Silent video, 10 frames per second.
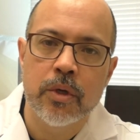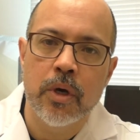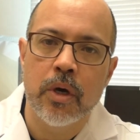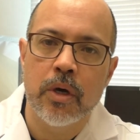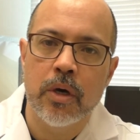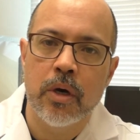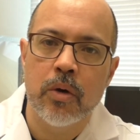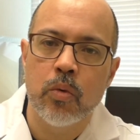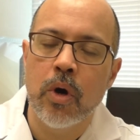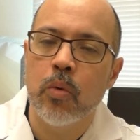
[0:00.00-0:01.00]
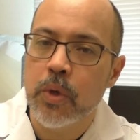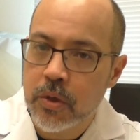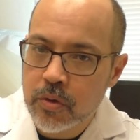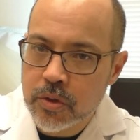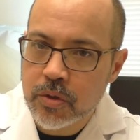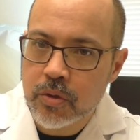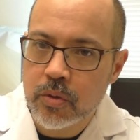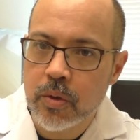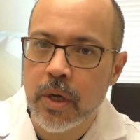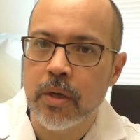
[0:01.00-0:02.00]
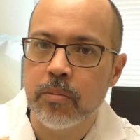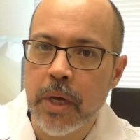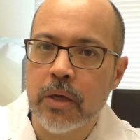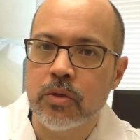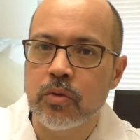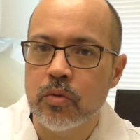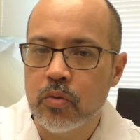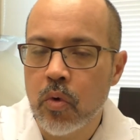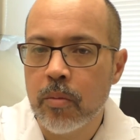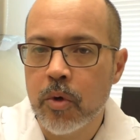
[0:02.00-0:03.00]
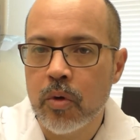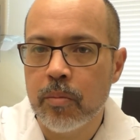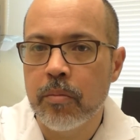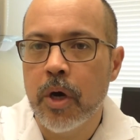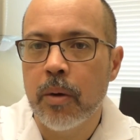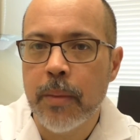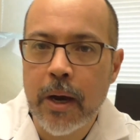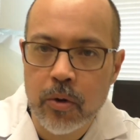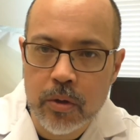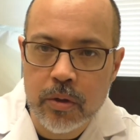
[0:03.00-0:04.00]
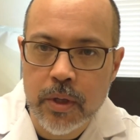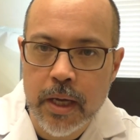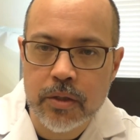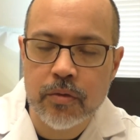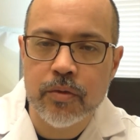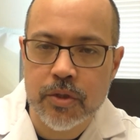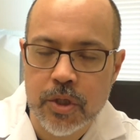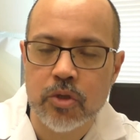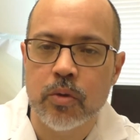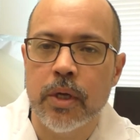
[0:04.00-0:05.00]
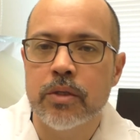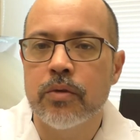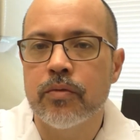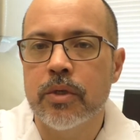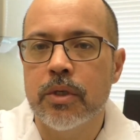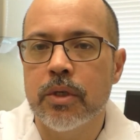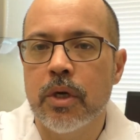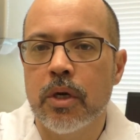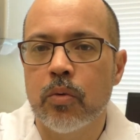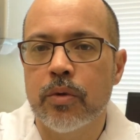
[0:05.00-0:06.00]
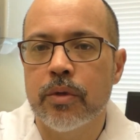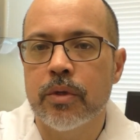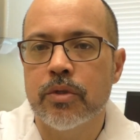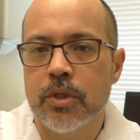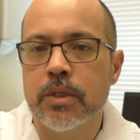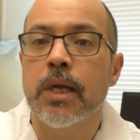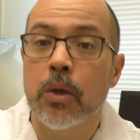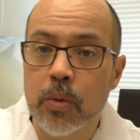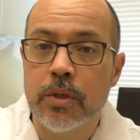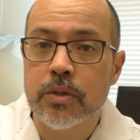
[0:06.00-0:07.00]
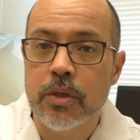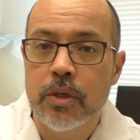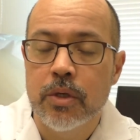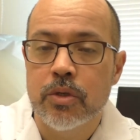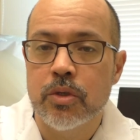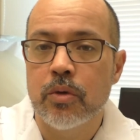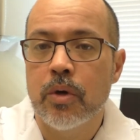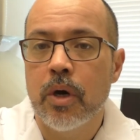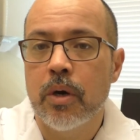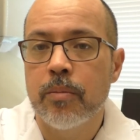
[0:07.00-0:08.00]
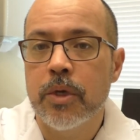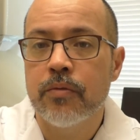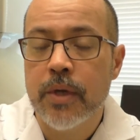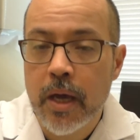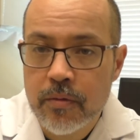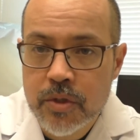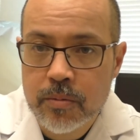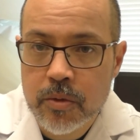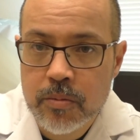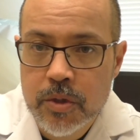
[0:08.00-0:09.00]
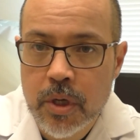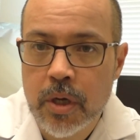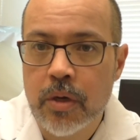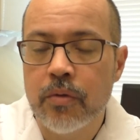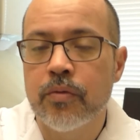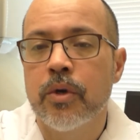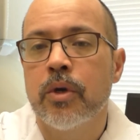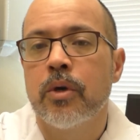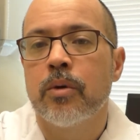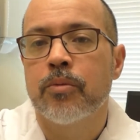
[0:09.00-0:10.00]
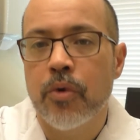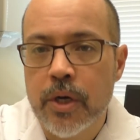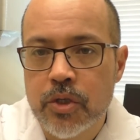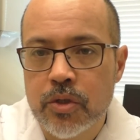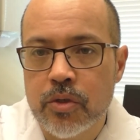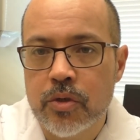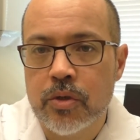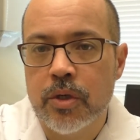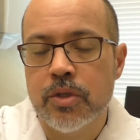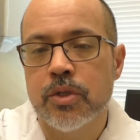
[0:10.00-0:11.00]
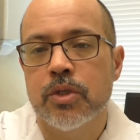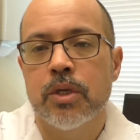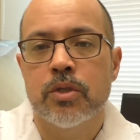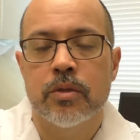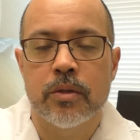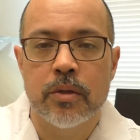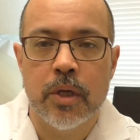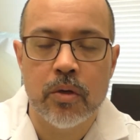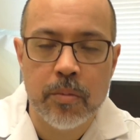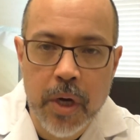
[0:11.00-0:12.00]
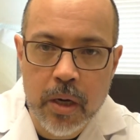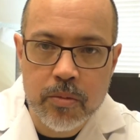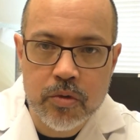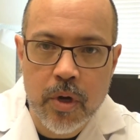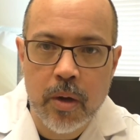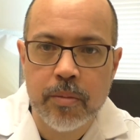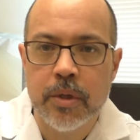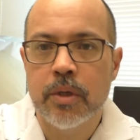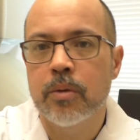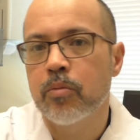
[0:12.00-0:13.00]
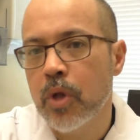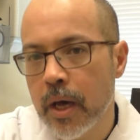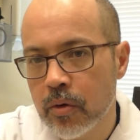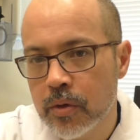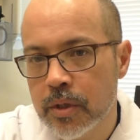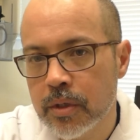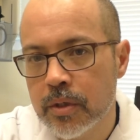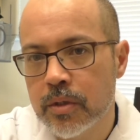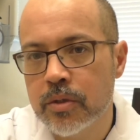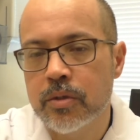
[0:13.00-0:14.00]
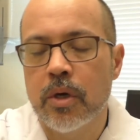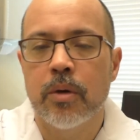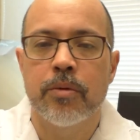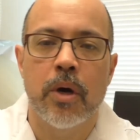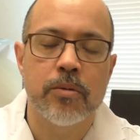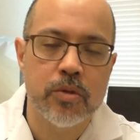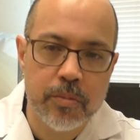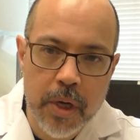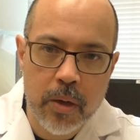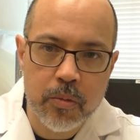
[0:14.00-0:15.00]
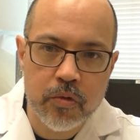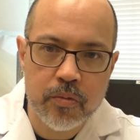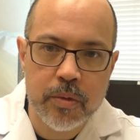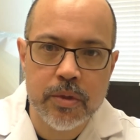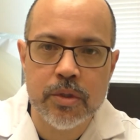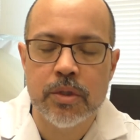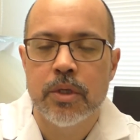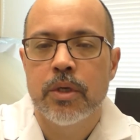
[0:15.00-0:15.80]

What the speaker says: a week or two, and back to normal marital activity, sexual activity within 6 to 8 weeks. So if you have symptoms of pressure, a sensation like your bottom is dropping, bladder leakage, problems with bowel movements,